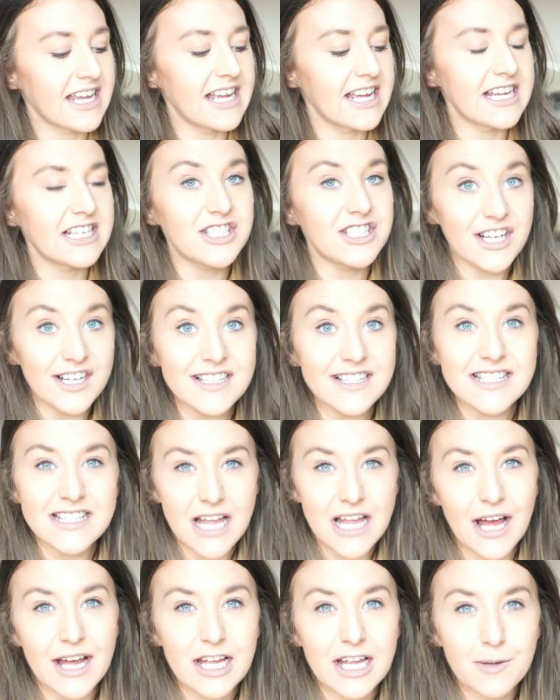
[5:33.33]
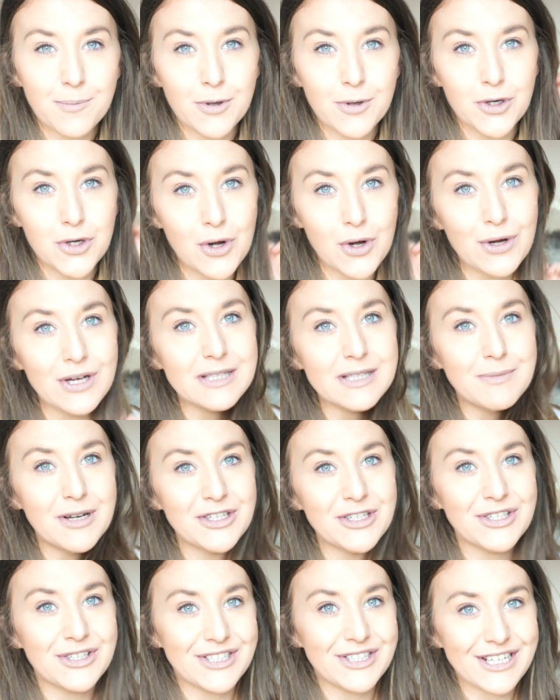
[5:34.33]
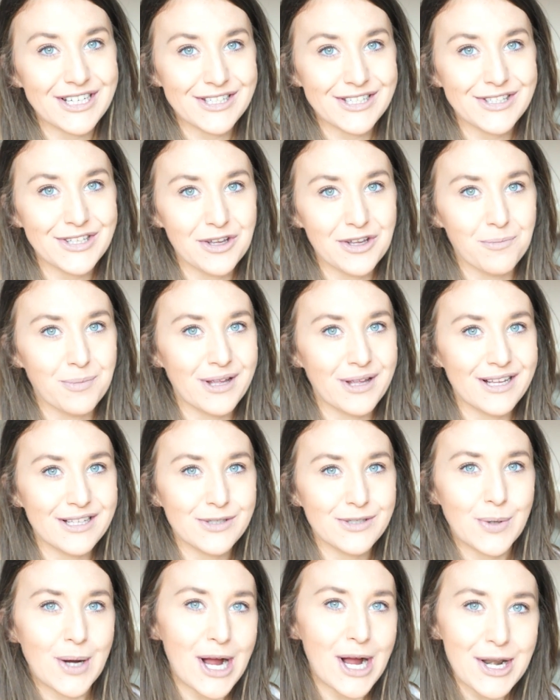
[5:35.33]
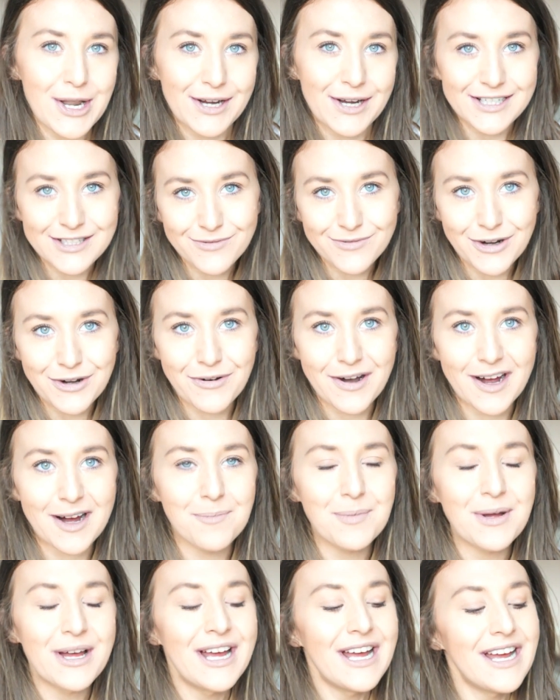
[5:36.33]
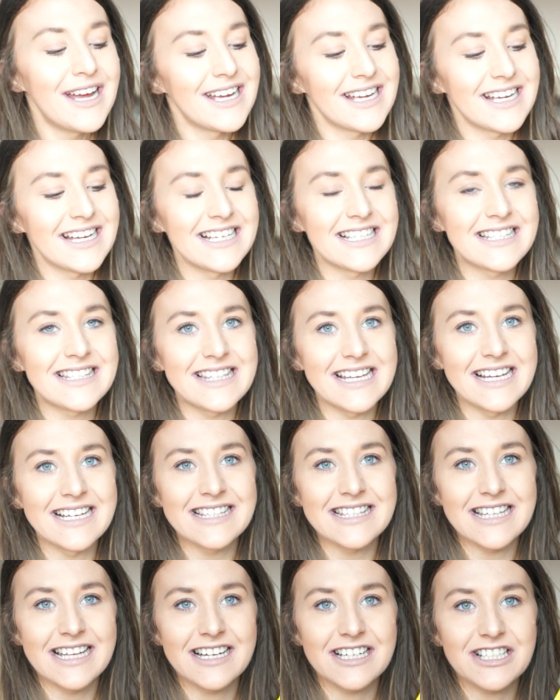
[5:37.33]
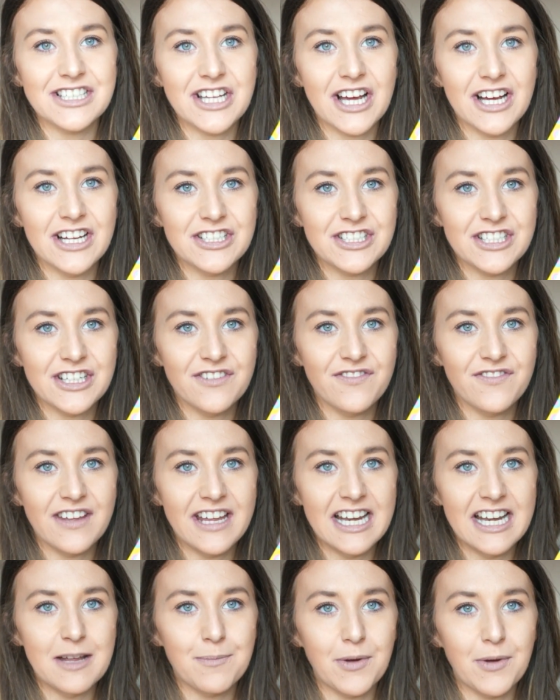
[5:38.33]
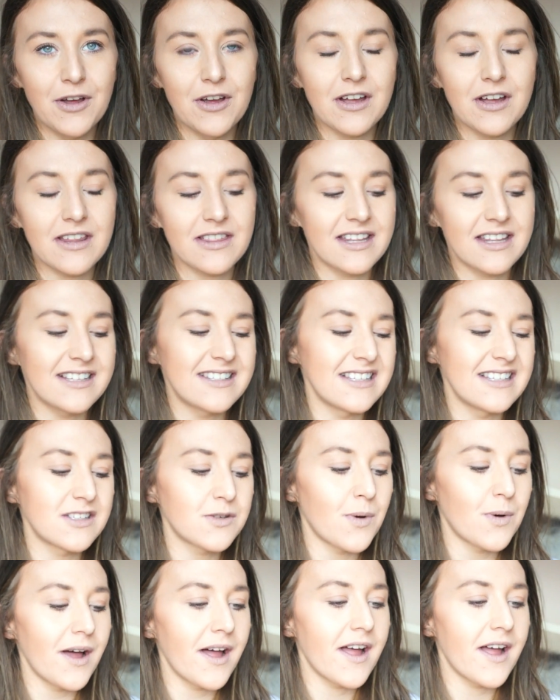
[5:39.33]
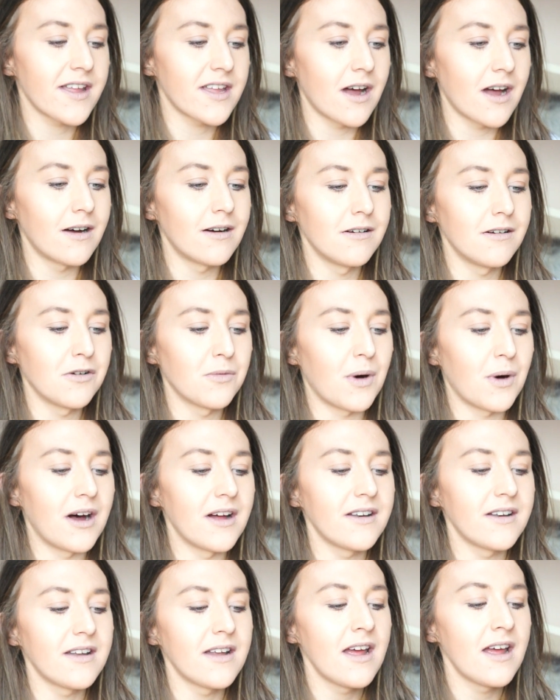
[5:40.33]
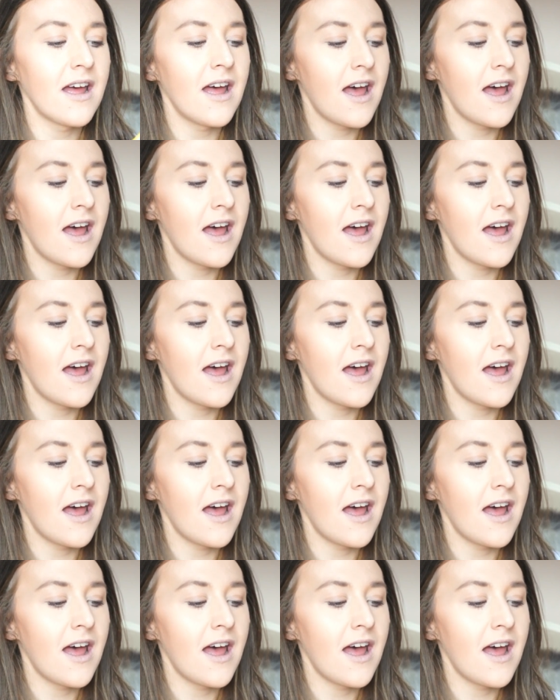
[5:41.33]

he does like, but not as much as Dear Zoo, but it's quite a nice runner-up, is this like touchy-feely book. This is quite a young one.